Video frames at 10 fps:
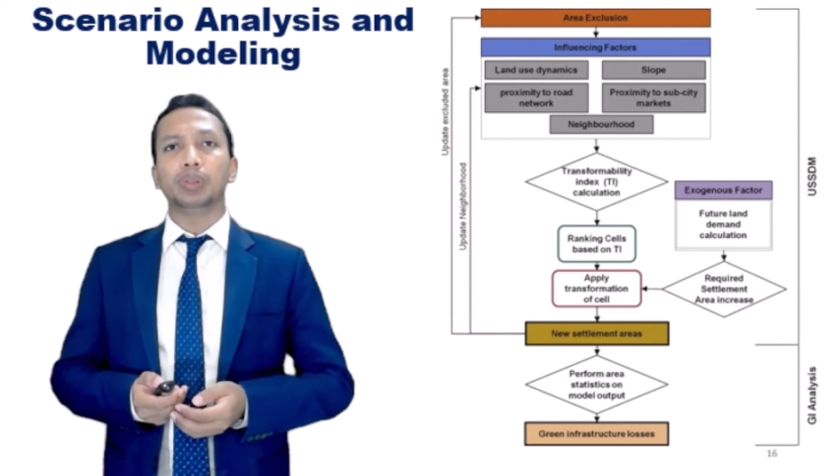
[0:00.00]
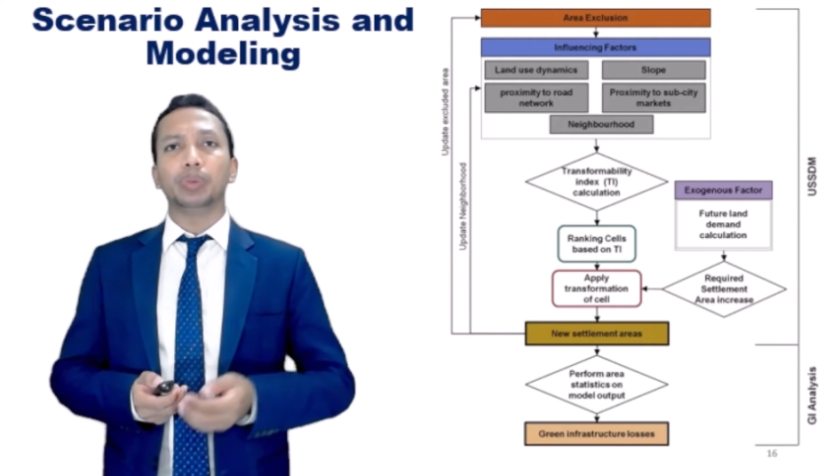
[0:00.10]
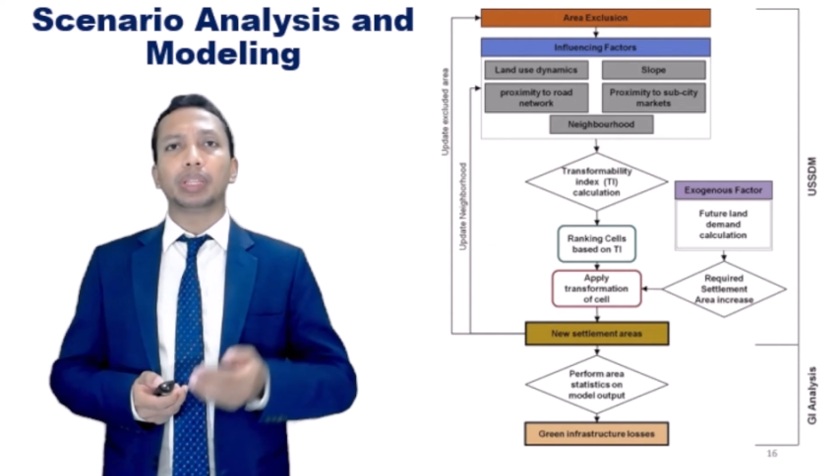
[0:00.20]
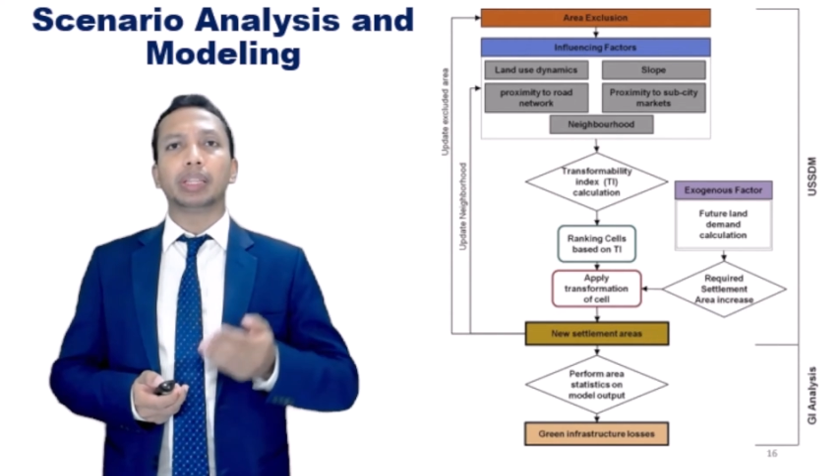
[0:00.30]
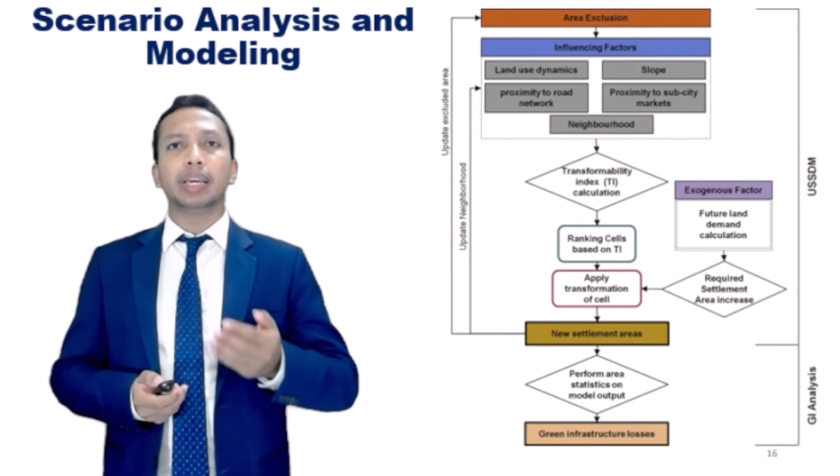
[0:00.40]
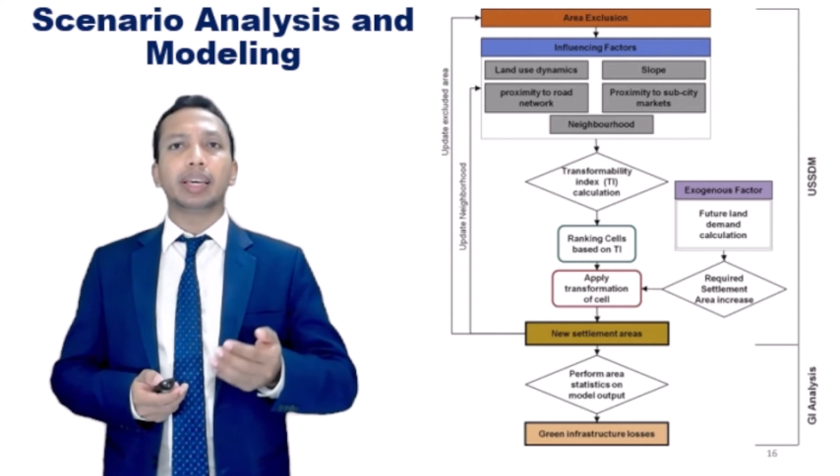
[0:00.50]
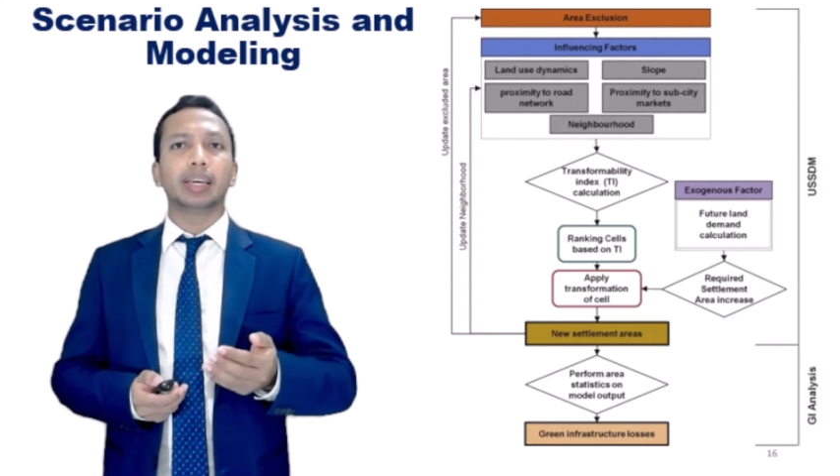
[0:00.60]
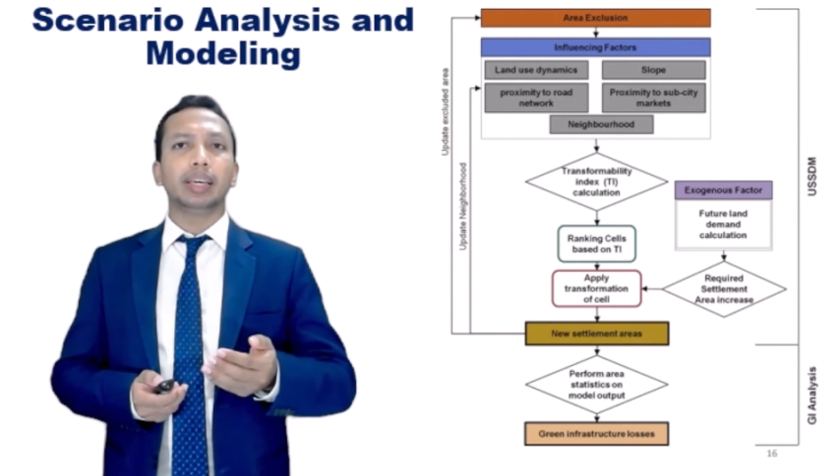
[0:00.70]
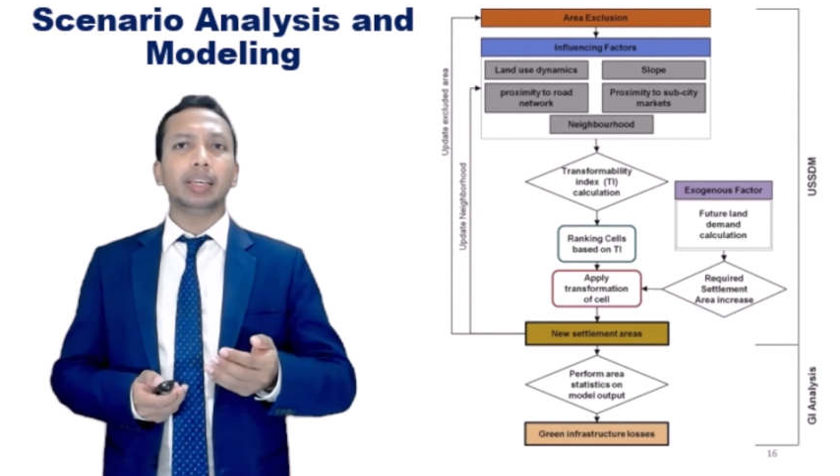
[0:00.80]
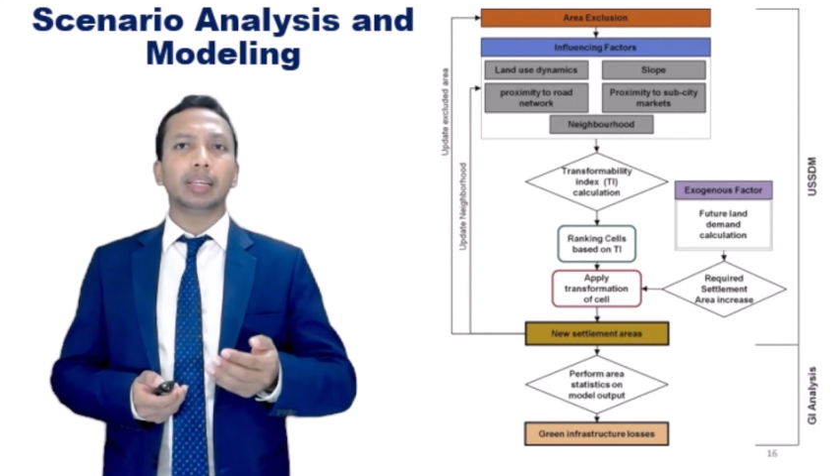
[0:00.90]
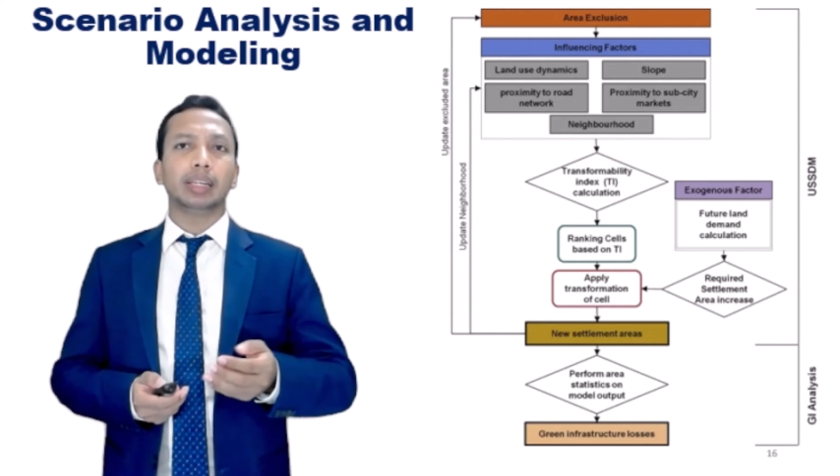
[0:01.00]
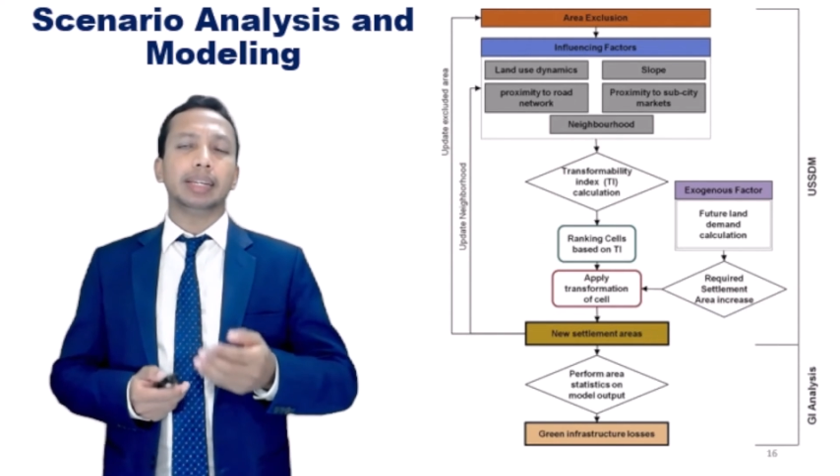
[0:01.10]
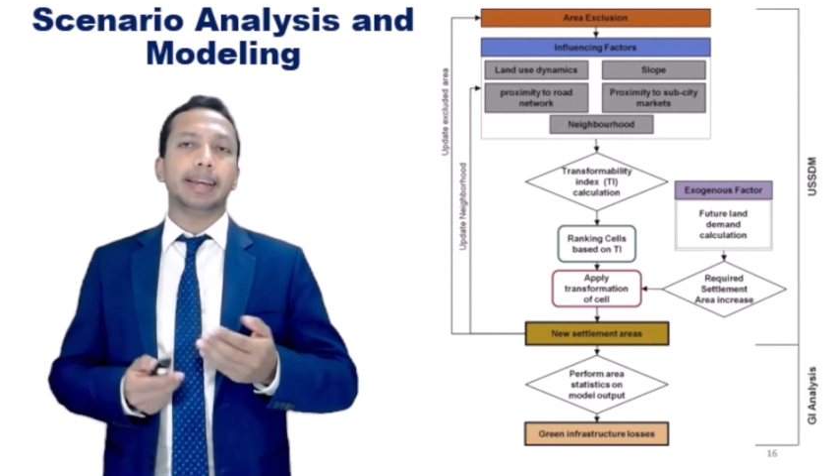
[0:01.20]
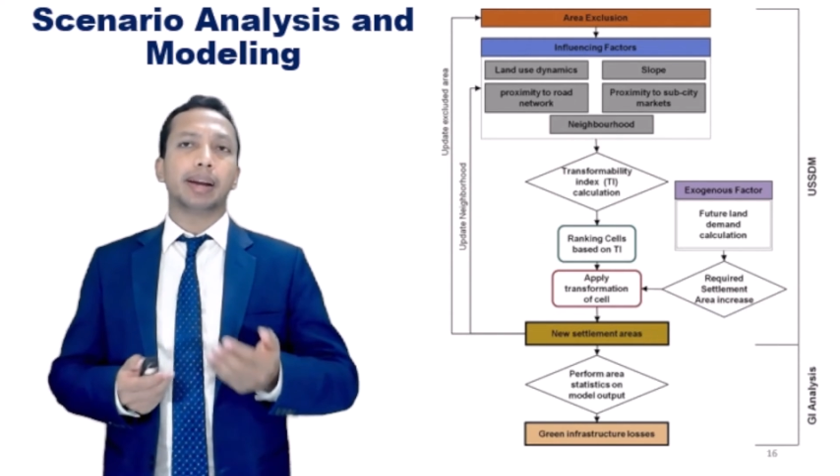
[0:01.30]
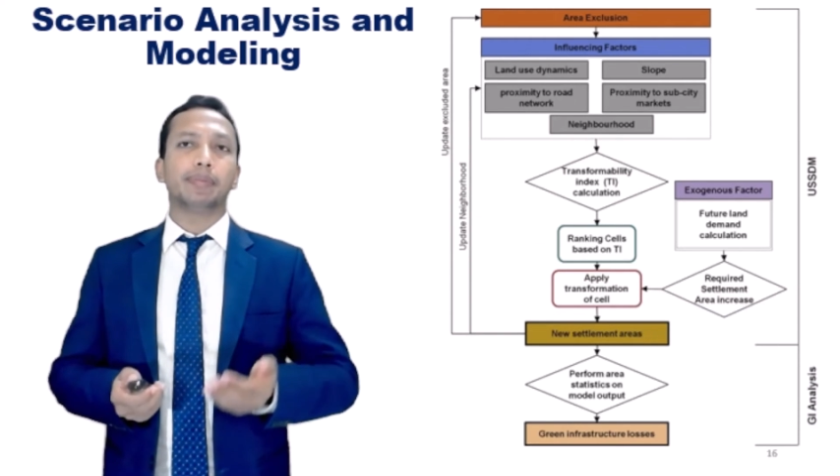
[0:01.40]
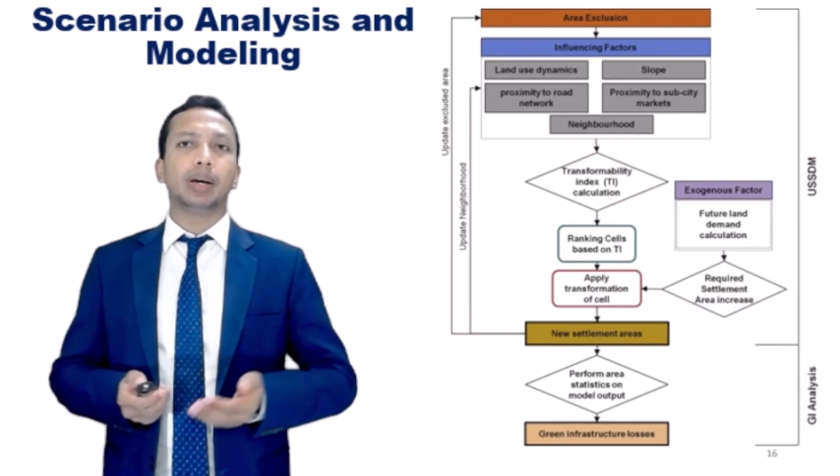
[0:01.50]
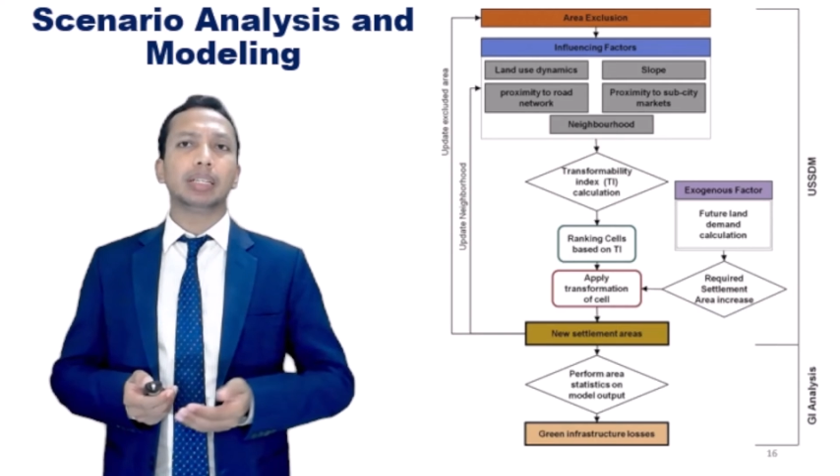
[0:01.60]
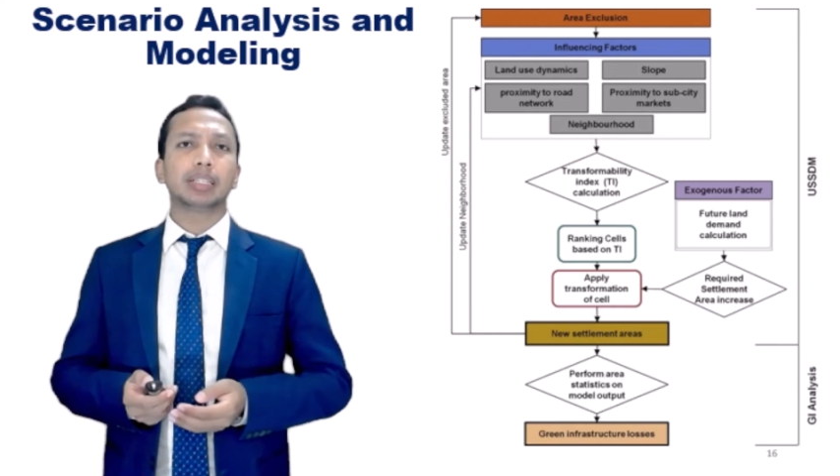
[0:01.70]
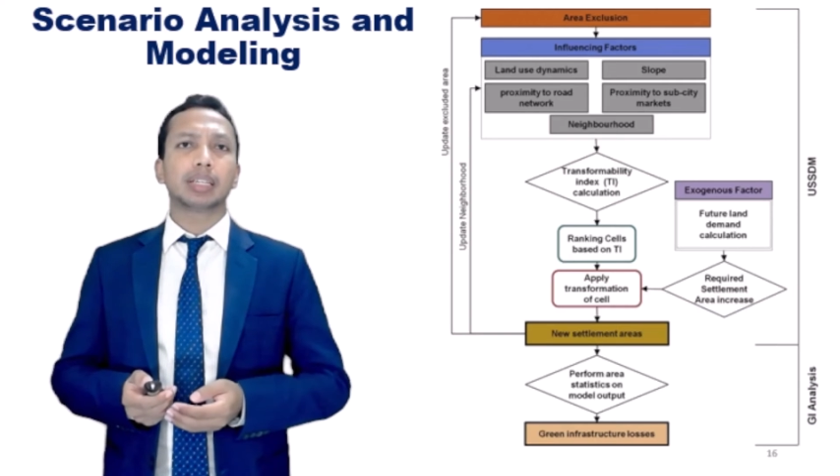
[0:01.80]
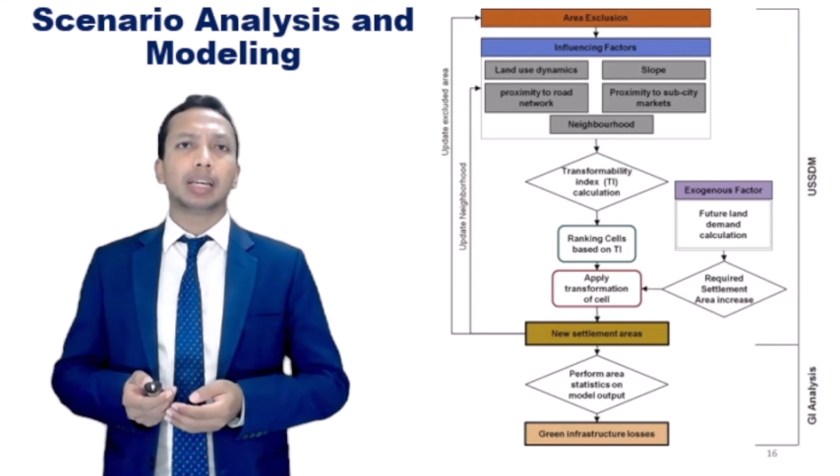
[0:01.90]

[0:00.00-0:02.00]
with thinking in advance